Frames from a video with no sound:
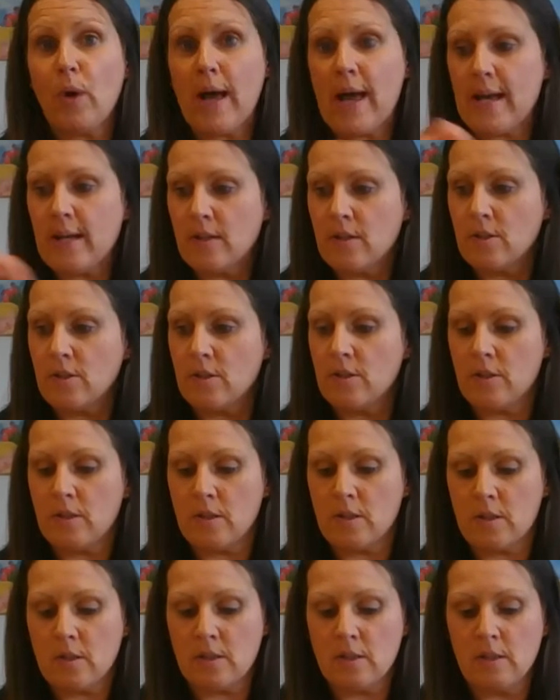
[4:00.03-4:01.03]

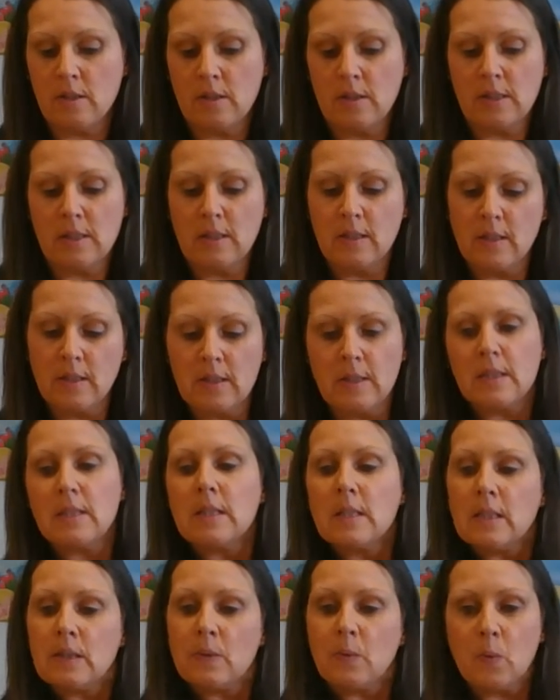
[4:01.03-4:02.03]
essence.
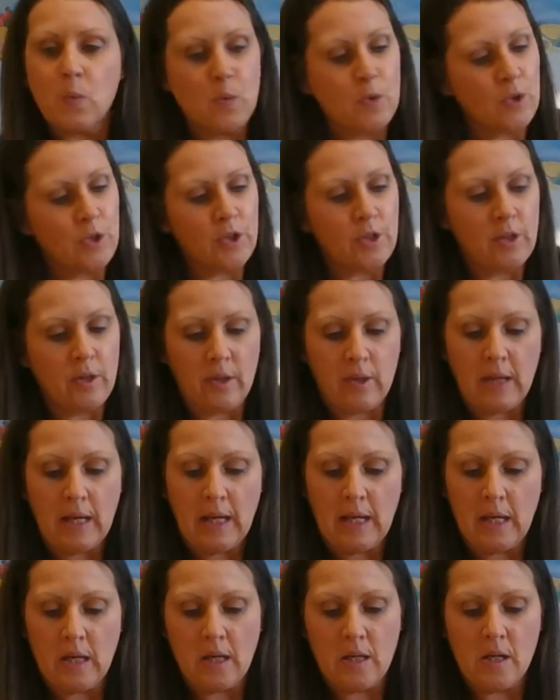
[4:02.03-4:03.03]
What do you
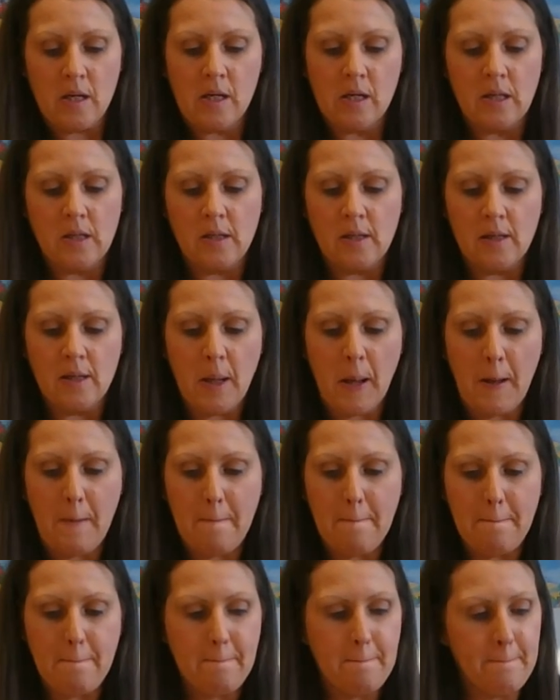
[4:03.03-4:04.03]
think?
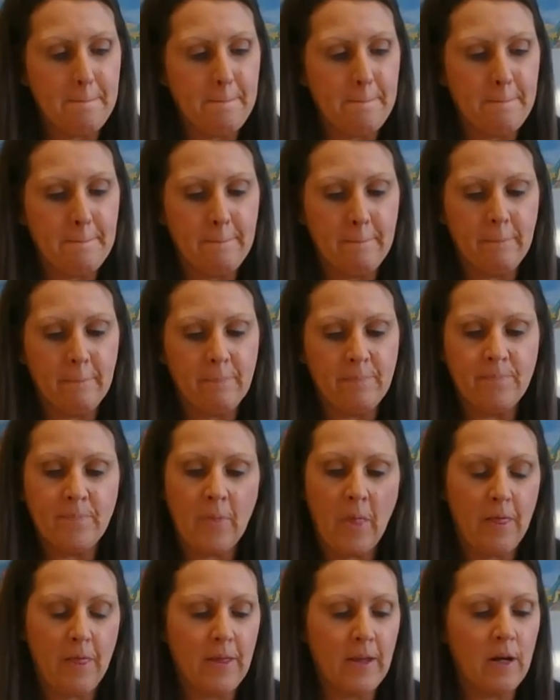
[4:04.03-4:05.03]

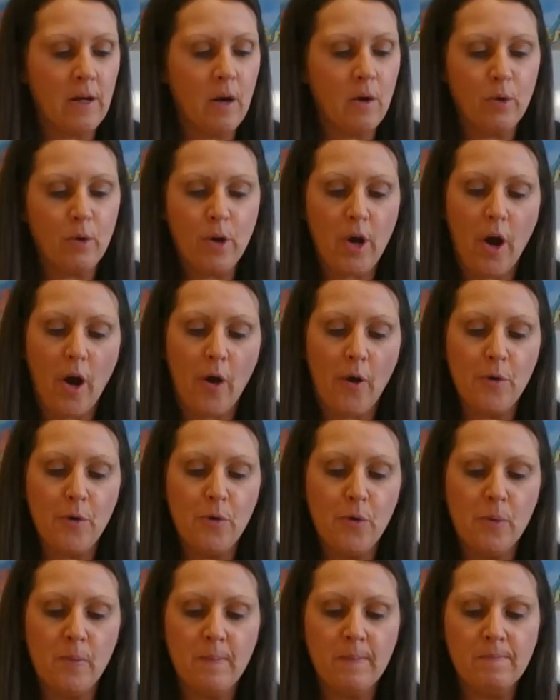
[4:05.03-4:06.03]
I think I'll
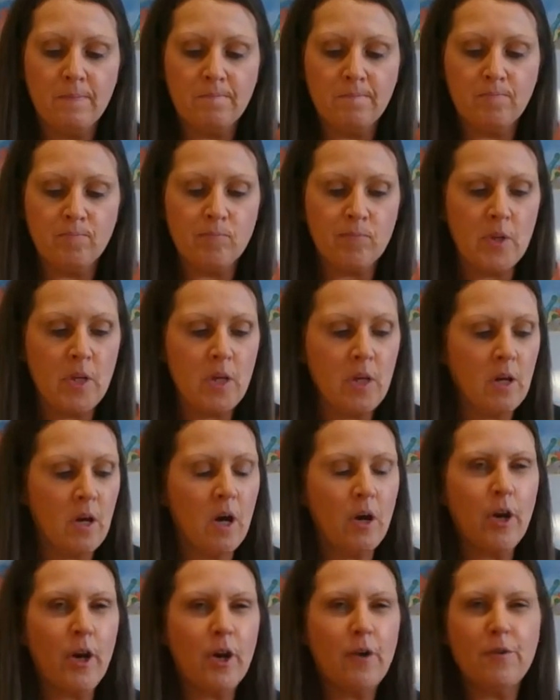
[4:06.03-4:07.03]
go
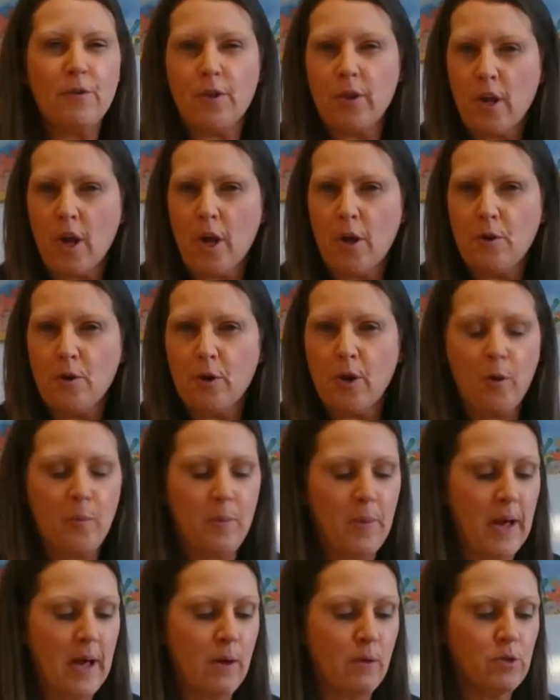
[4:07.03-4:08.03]
for the cocoa
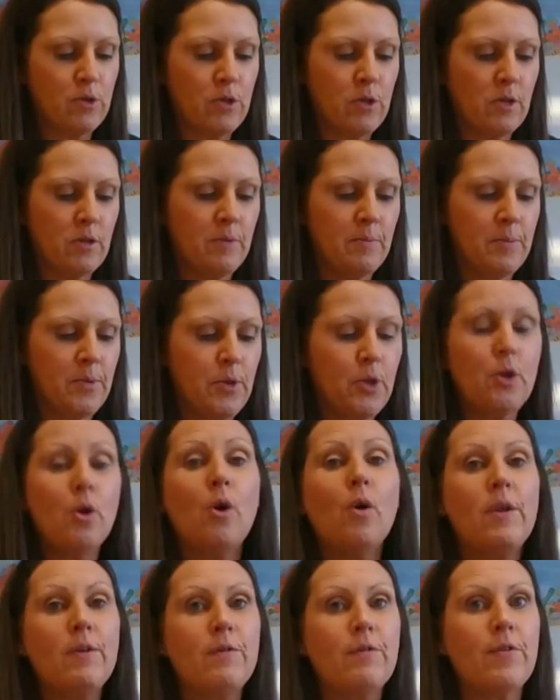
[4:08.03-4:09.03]
powder,
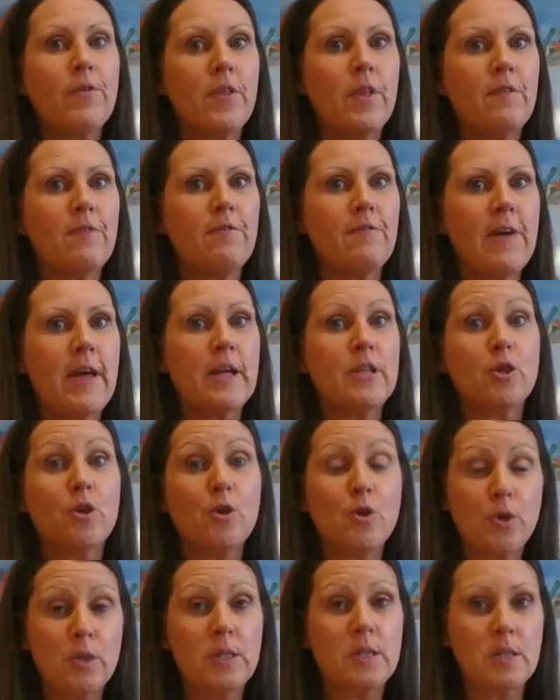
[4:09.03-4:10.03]
purely for the effect, so you
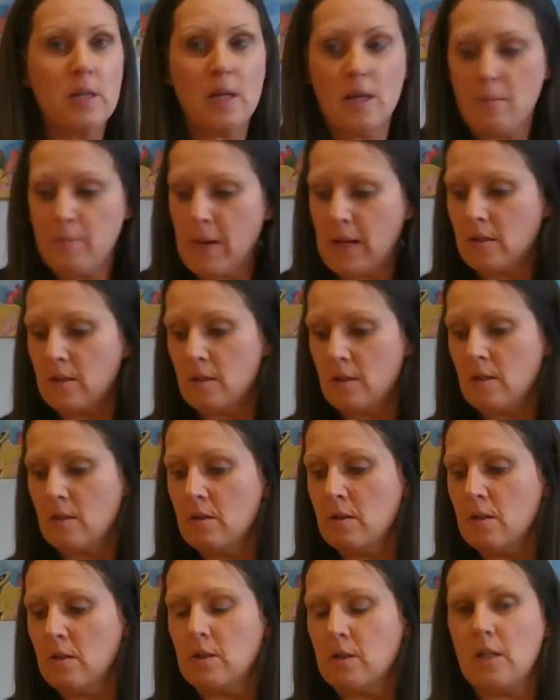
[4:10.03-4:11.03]
can see it better,
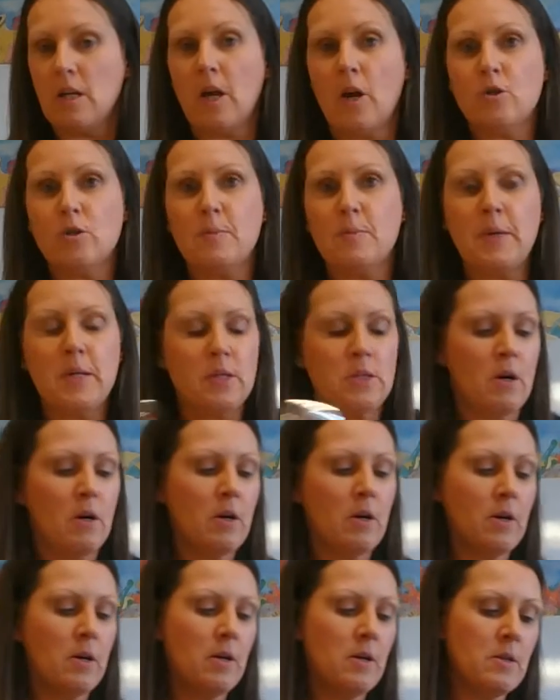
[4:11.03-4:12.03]
because it goes a bit
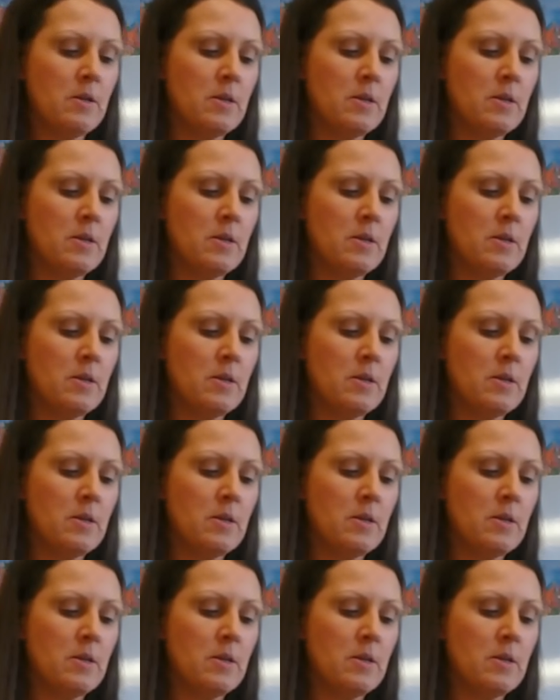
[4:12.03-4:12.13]
darker,